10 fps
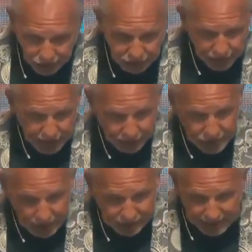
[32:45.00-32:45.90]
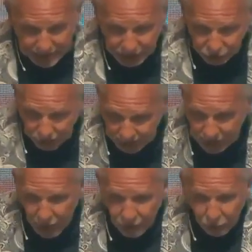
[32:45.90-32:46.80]
from the Old Testament, as it is written,
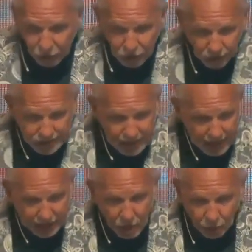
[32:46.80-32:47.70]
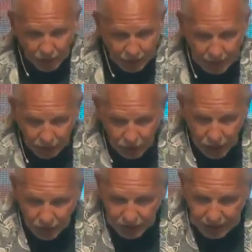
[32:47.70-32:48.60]
For your sake we are killed all
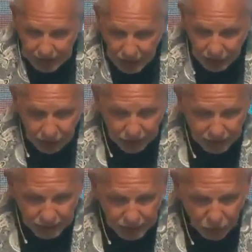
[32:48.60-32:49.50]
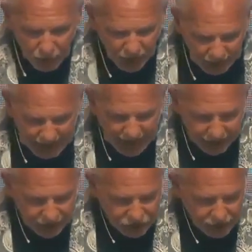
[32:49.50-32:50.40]
the day long. We are accounted as
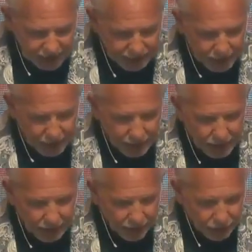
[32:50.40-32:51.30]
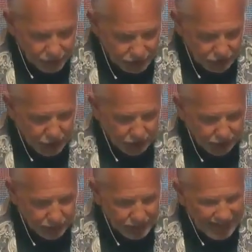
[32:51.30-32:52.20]
sheep for the slaughter.
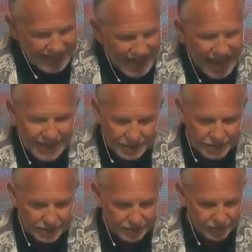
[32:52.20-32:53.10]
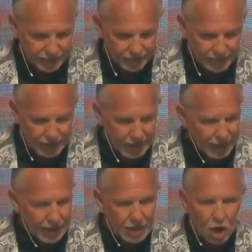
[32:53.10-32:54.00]
Yet,
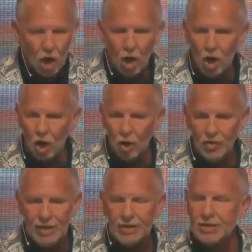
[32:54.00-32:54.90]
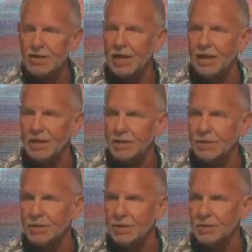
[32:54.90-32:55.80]
in all these things,
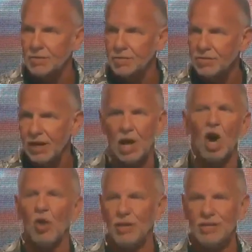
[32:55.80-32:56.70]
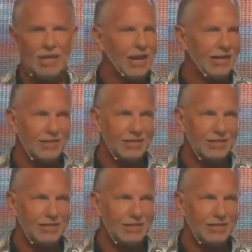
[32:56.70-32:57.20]
Say all these things.